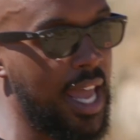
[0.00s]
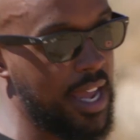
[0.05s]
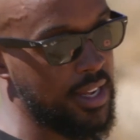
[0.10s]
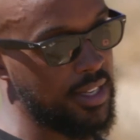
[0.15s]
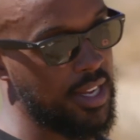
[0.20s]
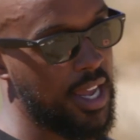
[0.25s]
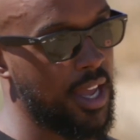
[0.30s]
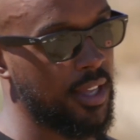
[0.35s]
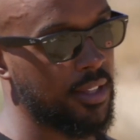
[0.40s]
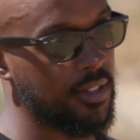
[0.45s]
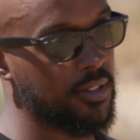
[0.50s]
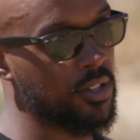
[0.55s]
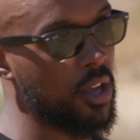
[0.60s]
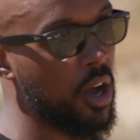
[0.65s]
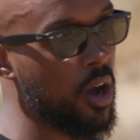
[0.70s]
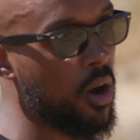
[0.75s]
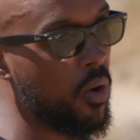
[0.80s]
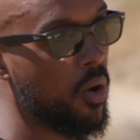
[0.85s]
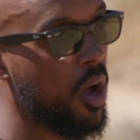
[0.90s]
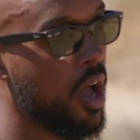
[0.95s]
had that.
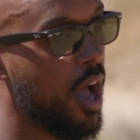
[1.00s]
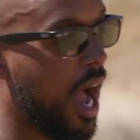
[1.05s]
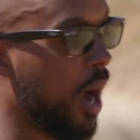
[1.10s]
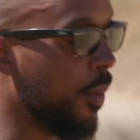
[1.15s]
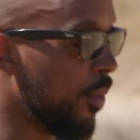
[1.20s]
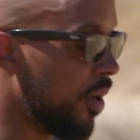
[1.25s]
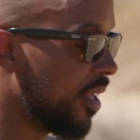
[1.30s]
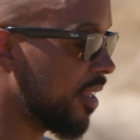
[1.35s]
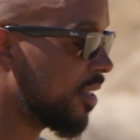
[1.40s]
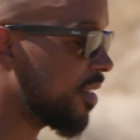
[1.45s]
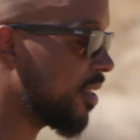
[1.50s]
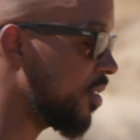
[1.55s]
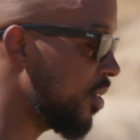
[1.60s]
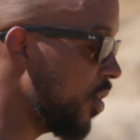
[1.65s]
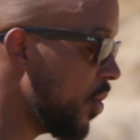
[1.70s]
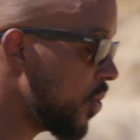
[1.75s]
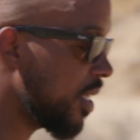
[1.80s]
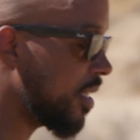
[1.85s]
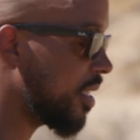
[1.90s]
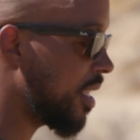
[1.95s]
So I wanted to
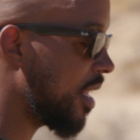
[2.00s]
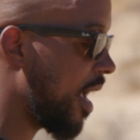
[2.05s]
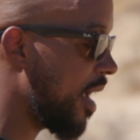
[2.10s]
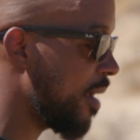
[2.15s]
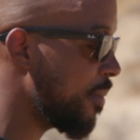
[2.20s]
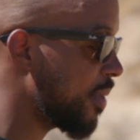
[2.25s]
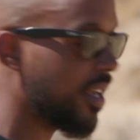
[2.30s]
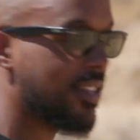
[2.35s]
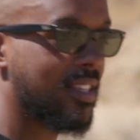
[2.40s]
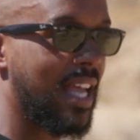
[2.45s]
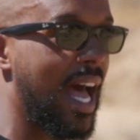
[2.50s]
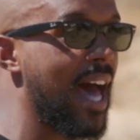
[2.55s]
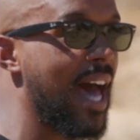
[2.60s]
use it today because